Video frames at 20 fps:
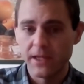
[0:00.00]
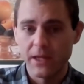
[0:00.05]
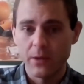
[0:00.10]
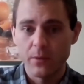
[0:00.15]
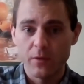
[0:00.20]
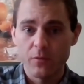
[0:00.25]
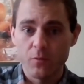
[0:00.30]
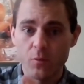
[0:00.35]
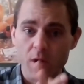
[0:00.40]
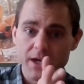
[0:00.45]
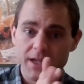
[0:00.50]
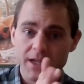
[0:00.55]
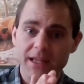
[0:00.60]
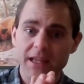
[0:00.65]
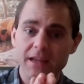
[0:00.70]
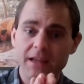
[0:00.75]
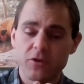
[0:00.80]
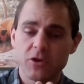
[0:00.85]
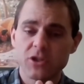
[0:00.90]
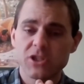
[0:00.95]
They would have wanted to
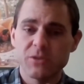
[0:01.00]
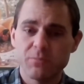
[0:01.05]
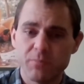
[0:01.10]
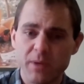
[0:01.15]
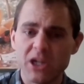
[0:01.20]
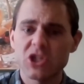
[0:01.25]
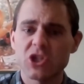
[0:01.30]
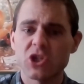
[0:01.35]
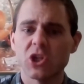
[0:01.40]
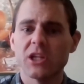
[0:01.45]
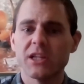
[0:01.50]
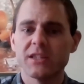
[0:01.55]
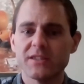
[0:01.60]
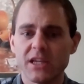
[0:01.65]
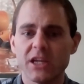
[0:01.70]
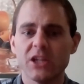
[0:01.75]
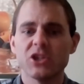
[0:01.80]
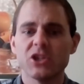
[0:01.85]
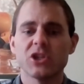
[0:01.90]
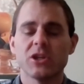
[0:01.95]
give her special
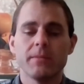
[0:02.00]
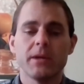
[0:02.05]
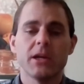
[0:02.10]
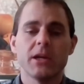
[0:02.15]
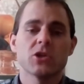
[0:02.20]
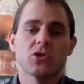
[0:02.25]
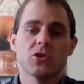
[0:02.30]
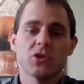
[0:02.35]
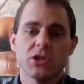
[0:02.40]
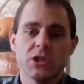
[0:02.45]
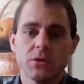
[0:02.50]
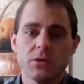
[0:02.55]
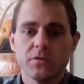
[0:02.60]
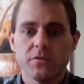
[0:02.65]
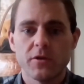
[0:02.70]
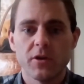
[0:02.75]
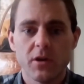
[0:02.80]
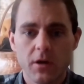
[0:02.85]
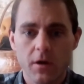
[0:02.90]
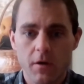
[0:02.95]
attention to make sure she was
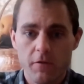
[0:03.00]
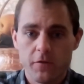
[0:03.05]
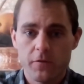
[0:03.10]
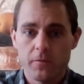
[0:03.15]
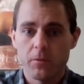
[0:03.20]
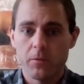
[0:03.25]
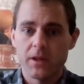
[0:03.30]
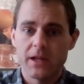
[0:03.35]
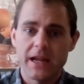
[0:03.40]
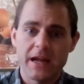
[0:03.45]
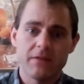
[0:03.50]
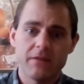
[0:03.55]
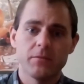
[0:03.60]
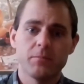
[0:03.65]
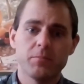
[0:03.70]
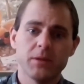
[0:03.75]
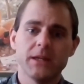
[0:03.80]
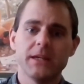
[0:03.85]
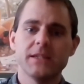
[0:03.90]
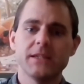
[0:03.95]
very comfortable and have a
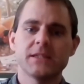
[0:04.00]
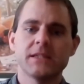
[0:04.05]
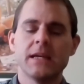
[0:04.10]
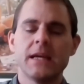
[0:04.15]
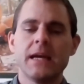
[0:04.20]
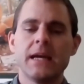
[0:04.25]
place